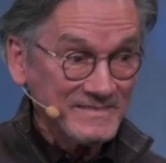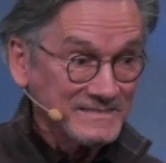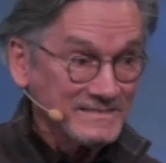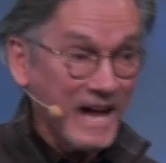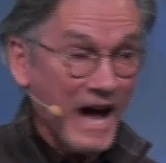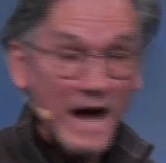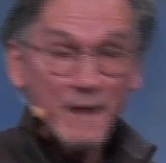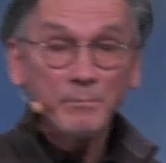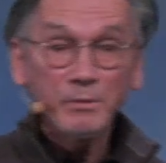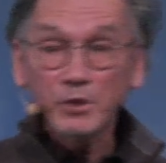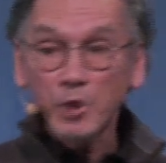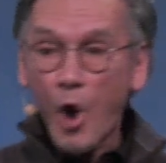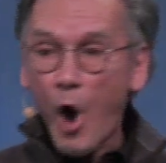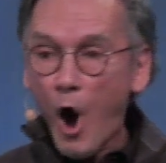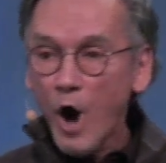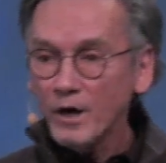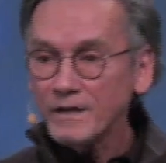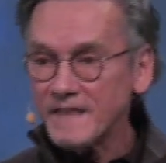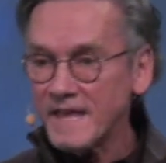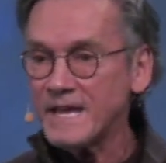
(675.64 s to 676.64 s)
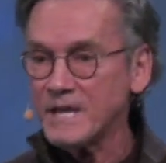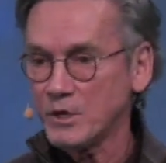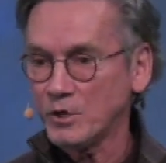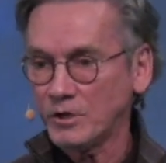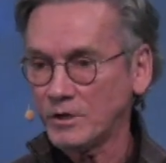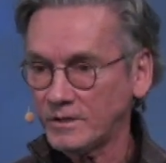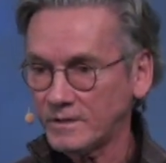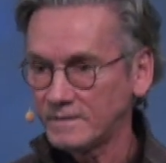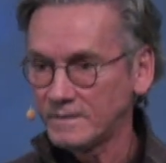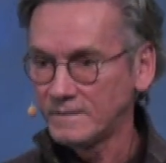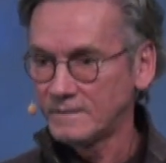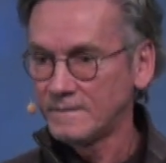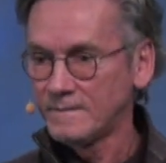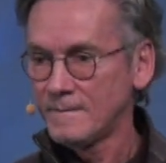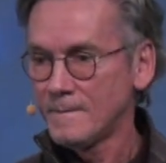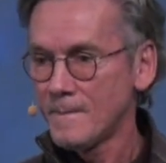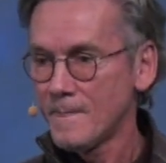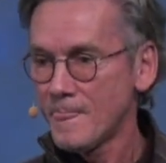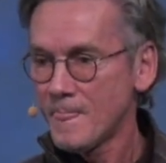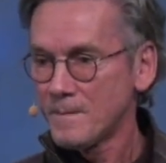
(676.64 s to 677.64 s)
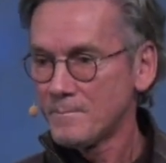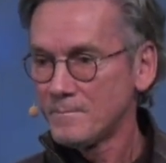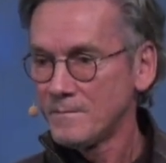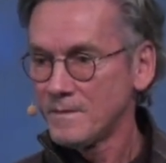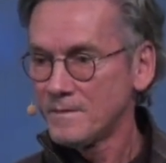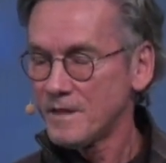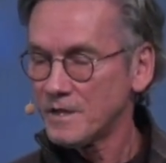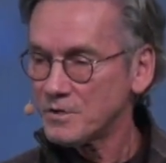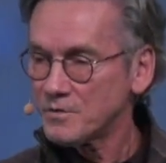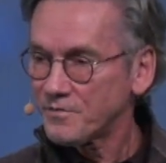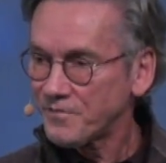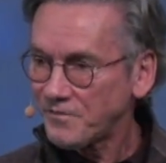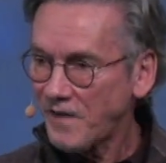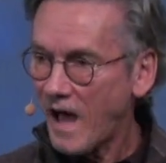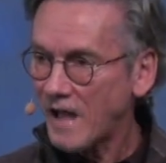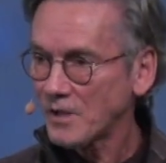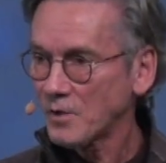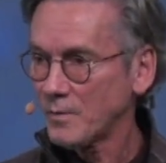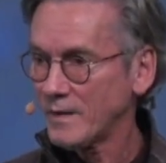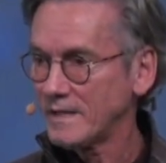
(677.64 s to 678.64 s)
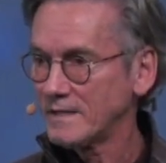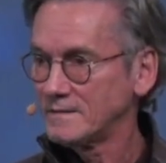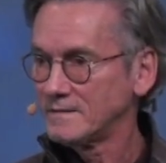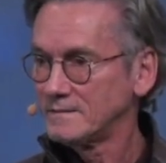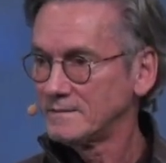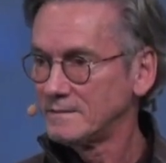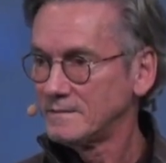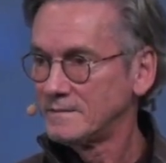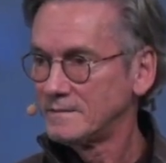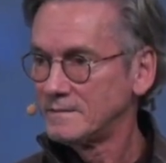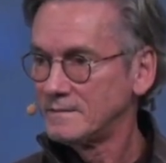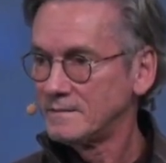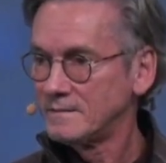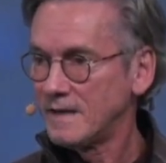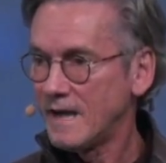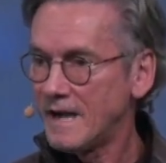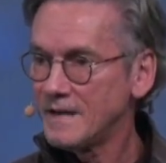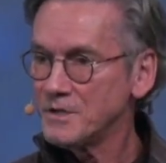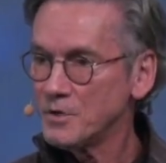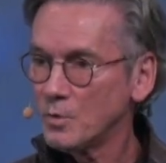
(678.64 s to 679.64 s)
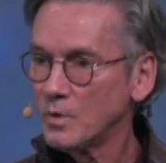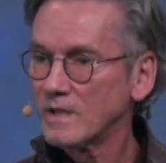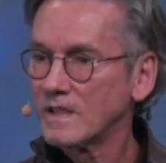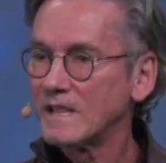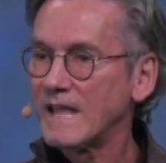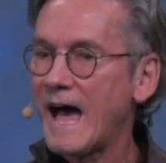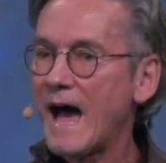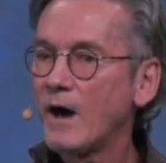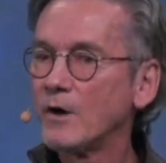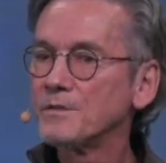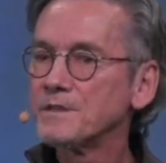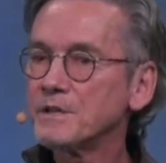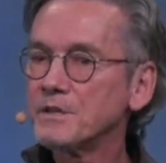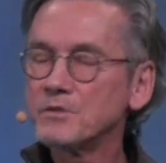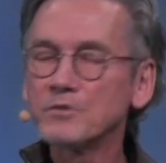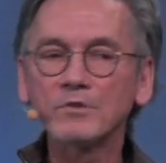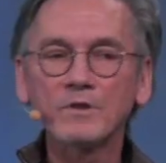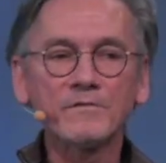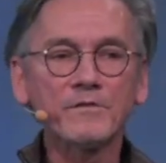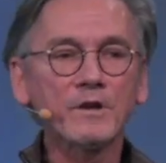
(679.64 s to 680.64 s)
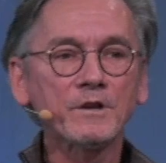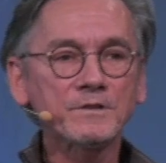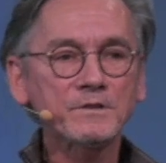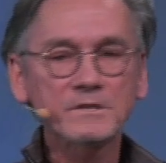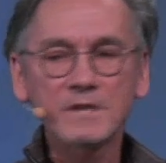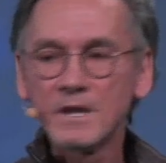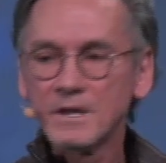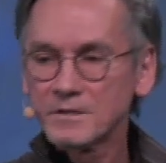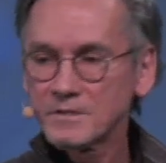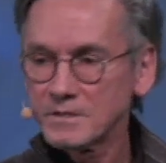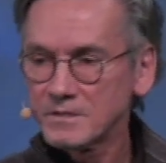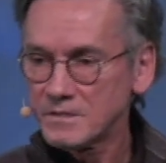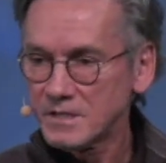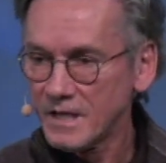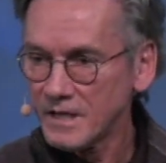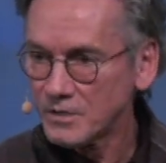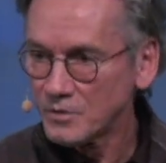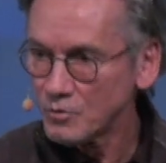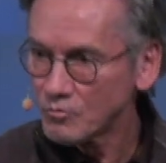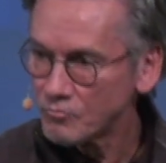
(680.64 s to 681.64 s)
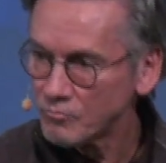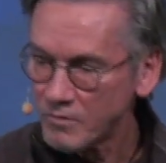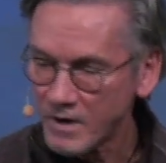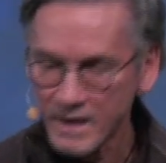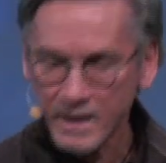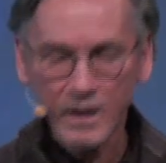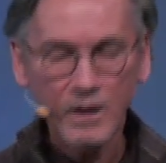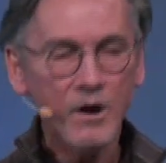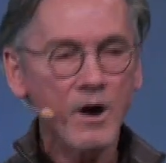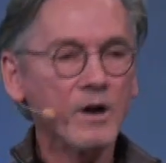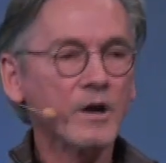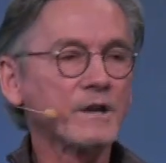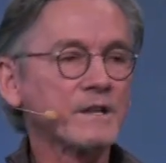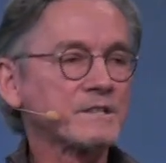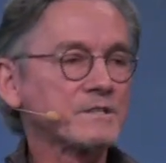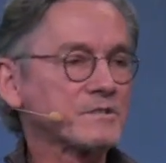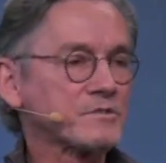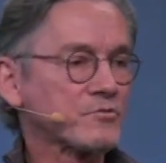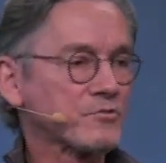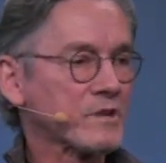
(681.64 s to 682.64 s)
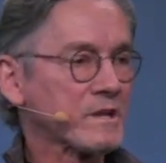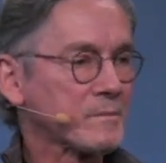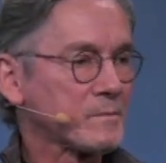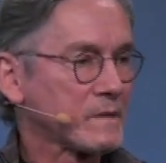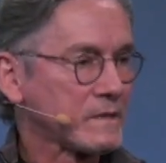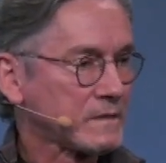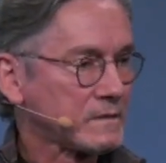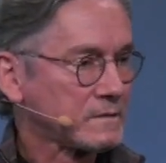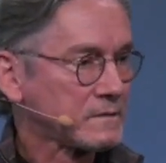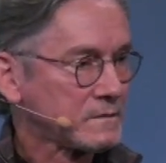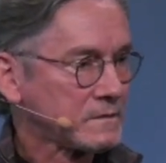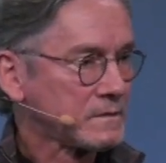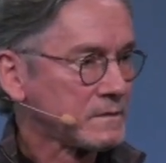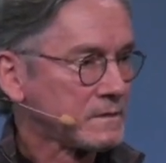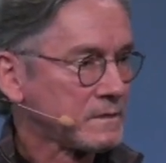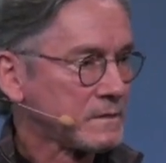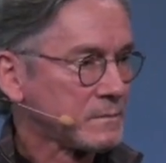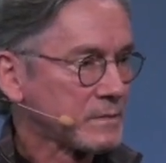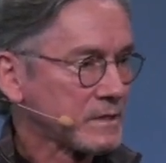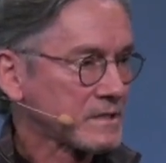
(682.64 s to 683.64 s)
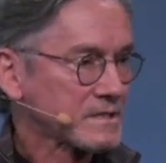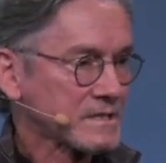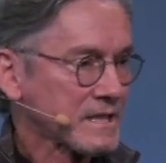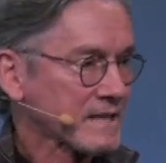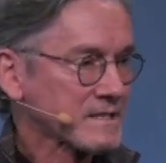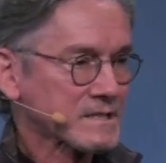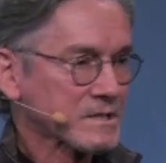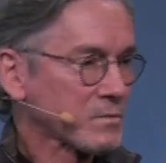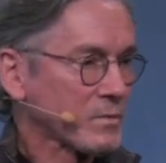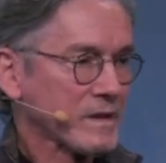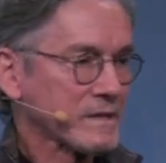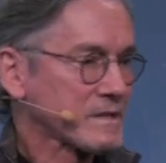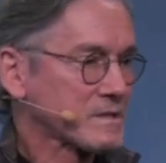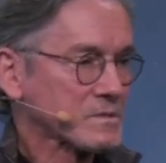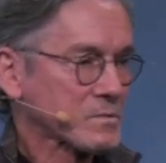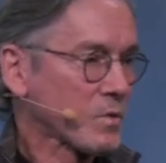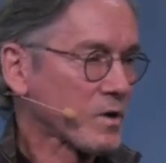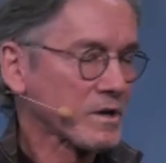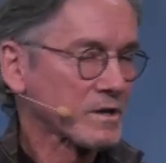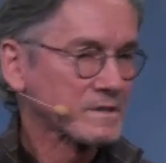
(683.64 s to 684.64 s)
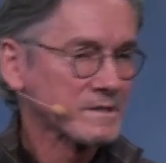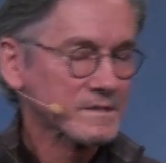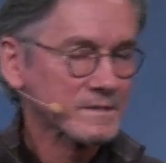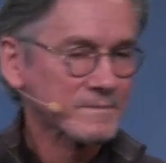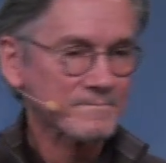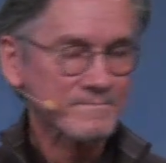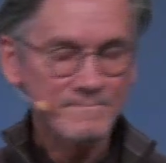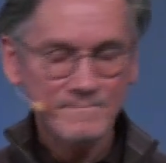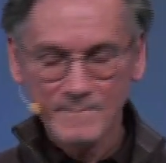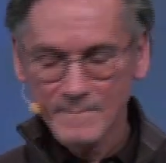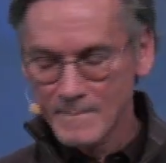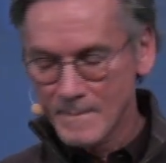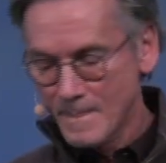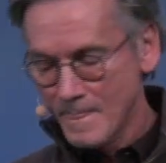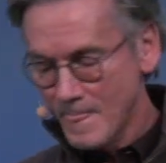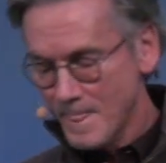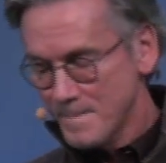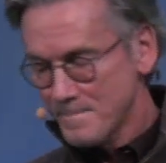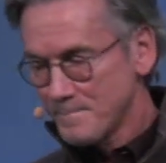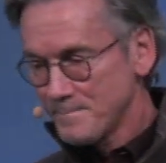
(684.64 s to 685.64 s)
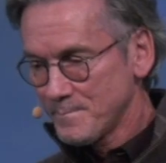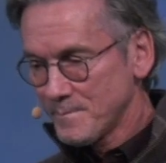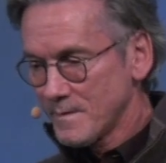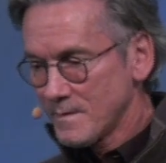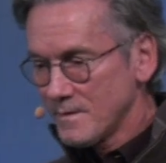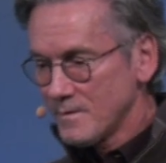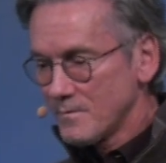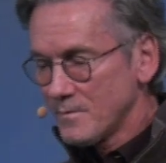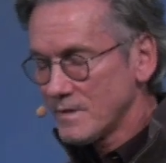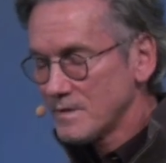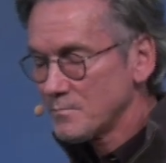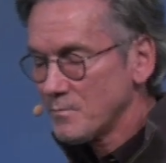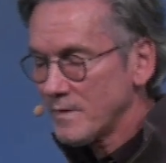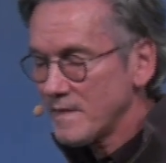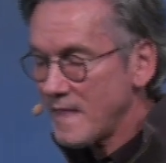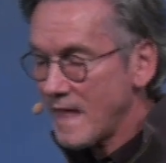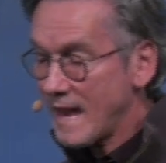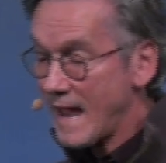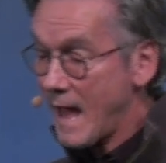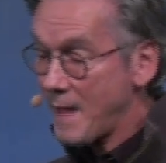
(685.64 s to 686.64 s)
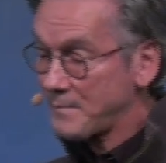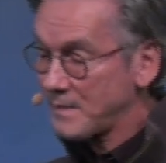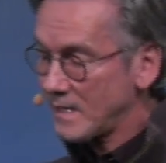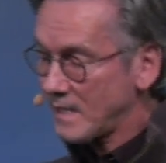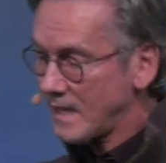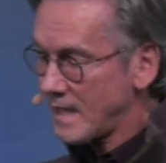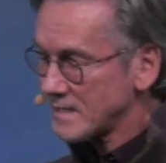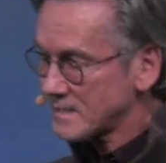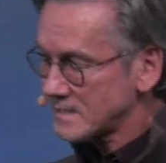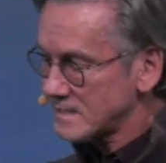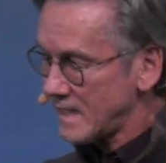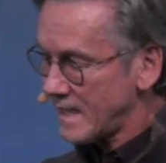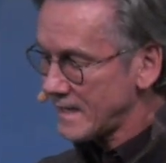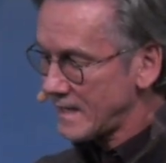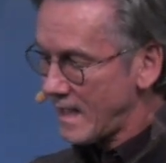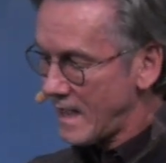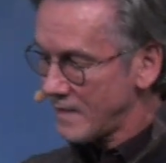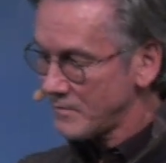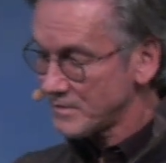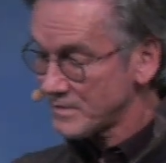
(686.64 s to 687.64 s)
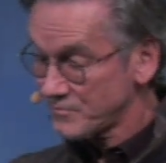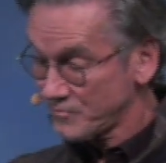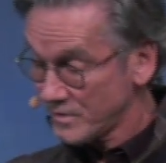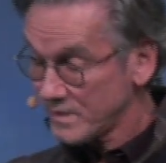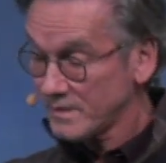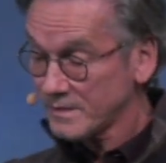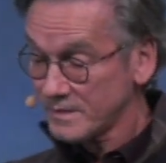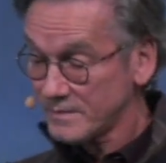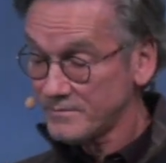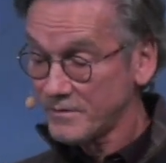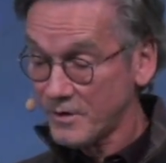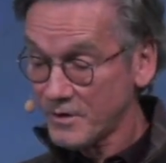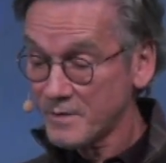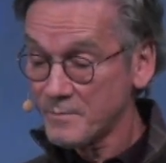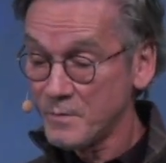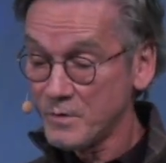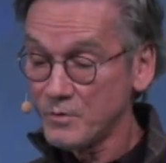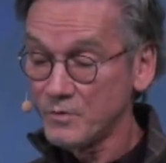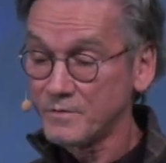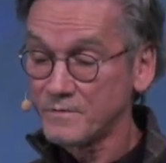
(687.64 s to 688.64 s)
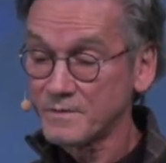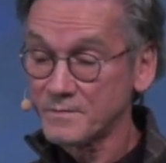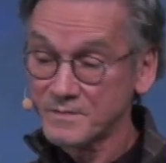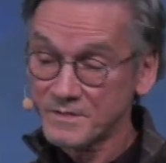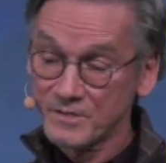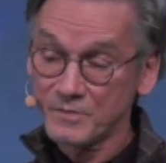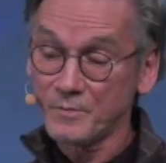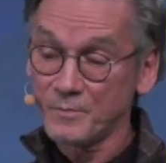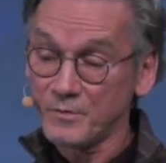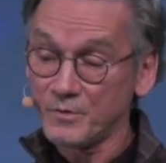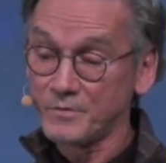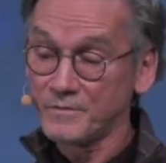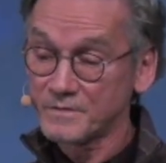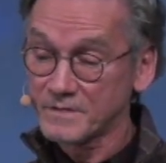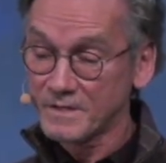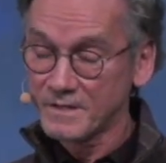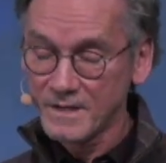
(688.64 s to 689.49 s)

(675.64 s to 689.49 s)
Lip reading: I belong here, that you follow it, and you allow the universe to take you right along on its dream, because that's the way this works. When that happened last night, I was really very moved. I'm still moved,